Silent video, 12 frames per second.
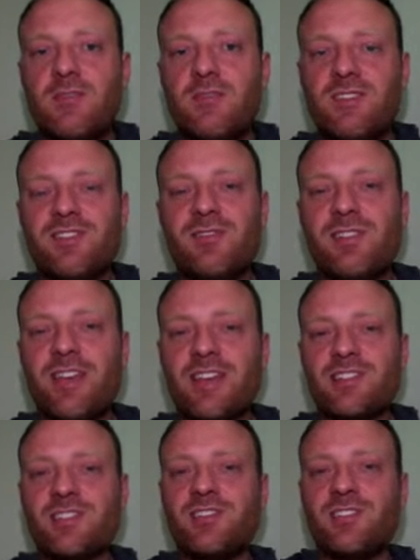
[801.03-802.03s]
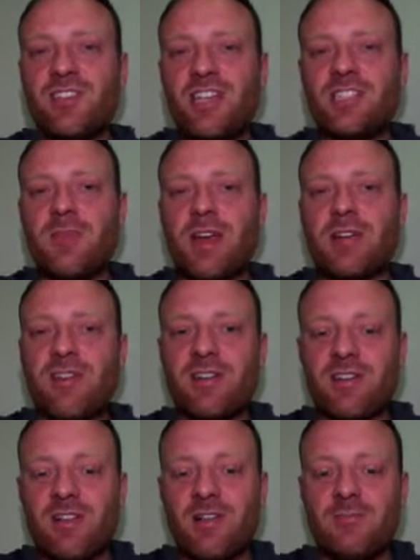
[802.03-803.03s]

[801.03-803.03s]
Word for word: Let's call the action change background color.